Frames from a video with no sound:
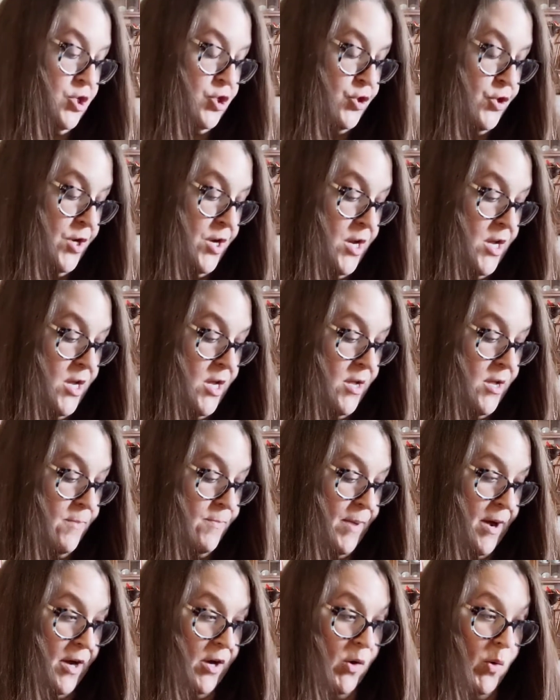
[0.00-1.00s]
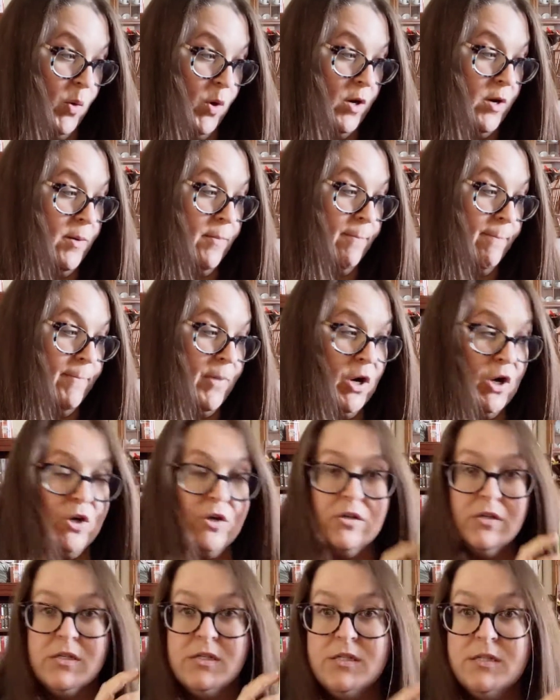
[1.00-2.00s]
Tree by Gordon
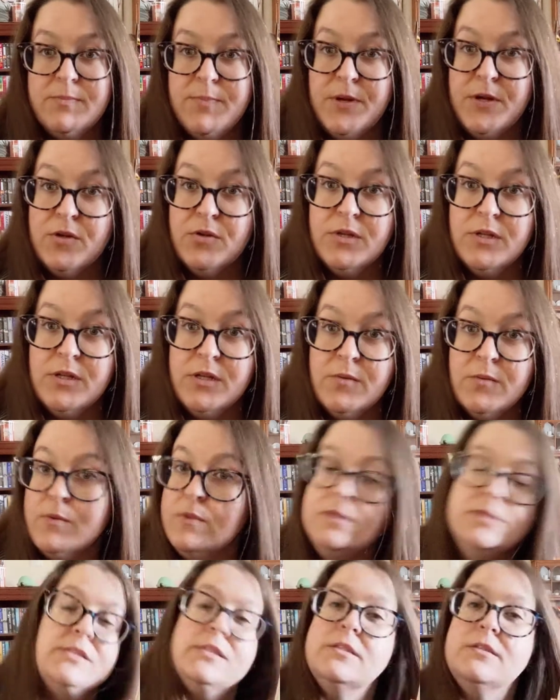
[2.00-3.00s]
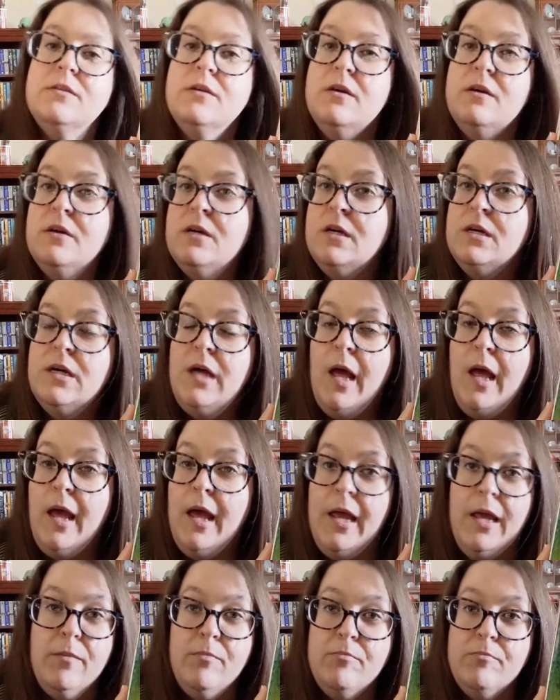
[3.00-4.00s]
Parks. Apparently, it was
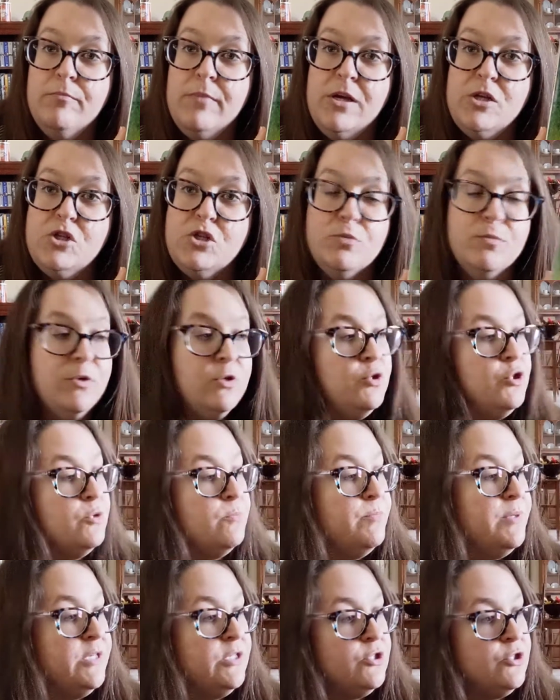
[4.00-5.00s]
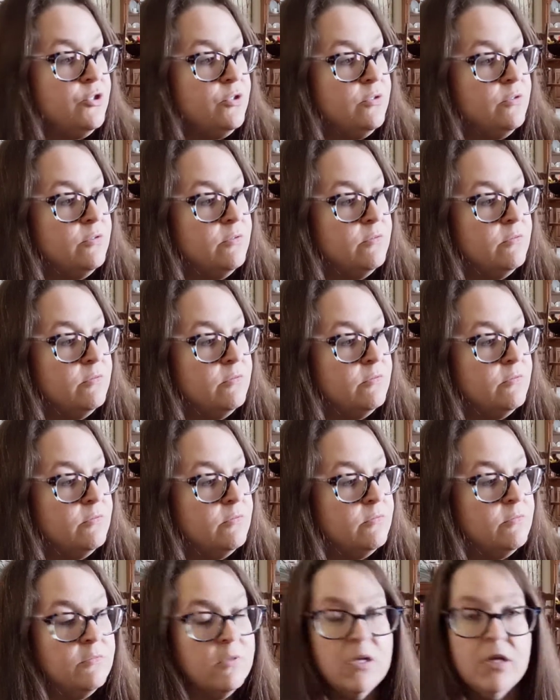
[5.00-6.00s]
a major motion picture,
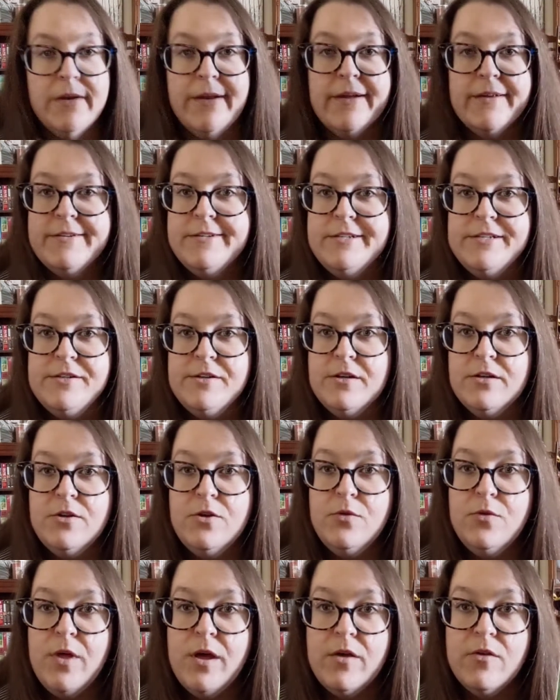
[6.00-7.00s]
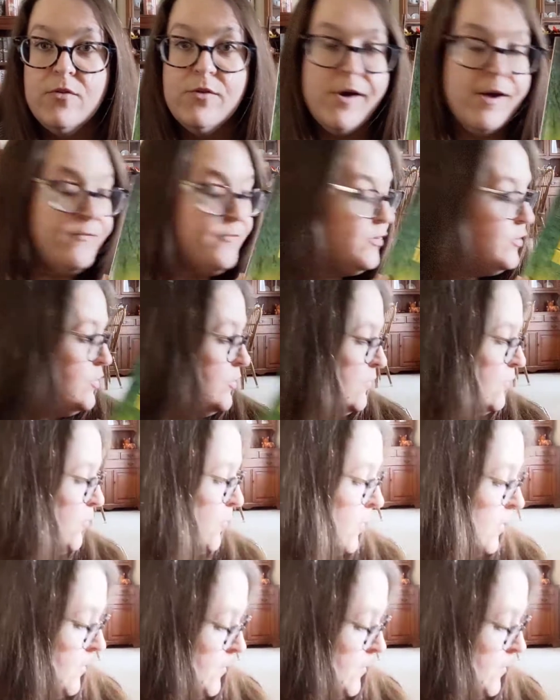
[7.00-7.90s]
and I did not know that, so I'll have to look for